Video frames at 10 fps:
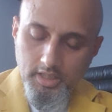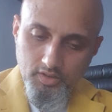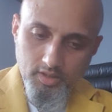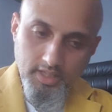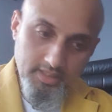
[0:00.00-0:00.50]

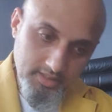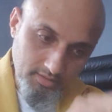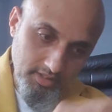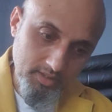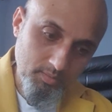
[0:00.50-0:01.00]
So that's the
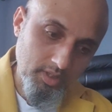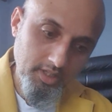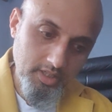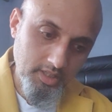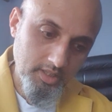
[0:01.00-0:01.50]
reason
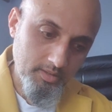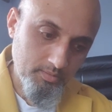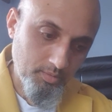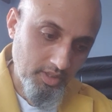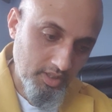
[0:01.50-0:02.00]
why
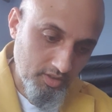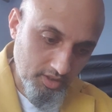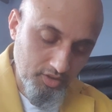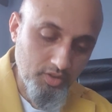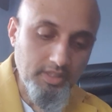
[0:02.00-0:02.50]
we
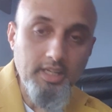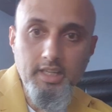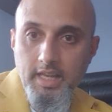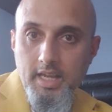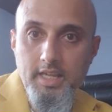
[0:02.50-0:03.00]
can choose
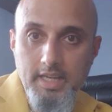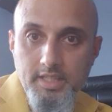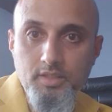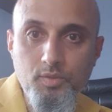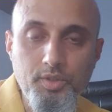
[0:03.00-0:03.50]
that
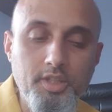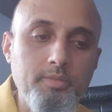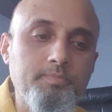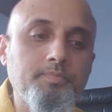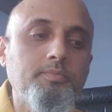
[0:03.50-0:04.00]
lens for you,
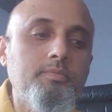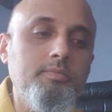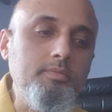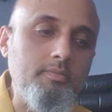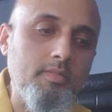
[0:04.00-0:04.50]

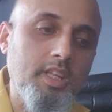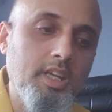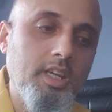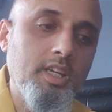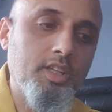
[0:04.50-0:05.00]

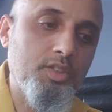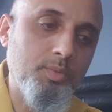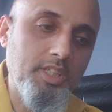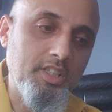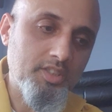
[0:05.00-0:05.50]
because
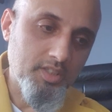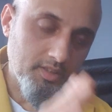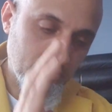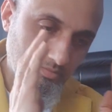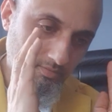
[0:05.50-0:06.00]
we need to
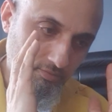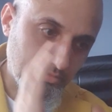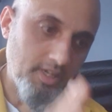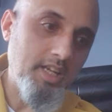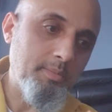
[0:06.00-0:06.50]

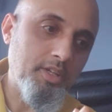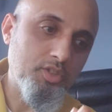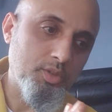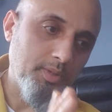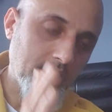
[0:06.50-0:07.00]
really make
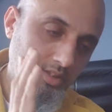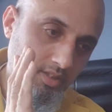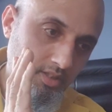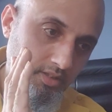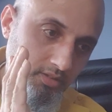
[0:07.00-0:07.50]
sure we get
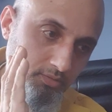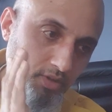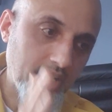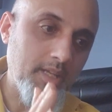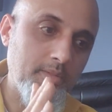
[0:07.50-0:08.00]
the
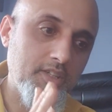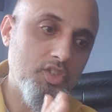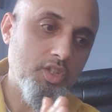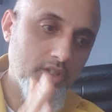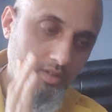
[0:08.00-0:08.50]
right
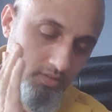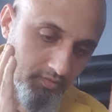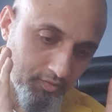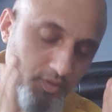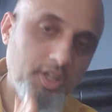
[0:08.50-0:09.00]
image
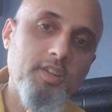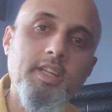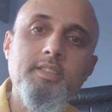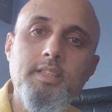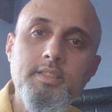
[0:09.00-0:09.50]
fully on
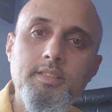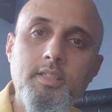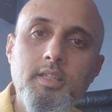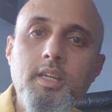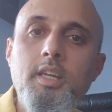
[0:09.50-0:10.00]
that
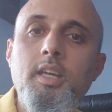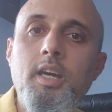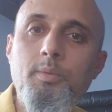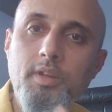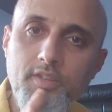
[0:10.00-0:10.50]
sensor,
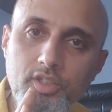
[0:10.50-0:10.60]
and we have a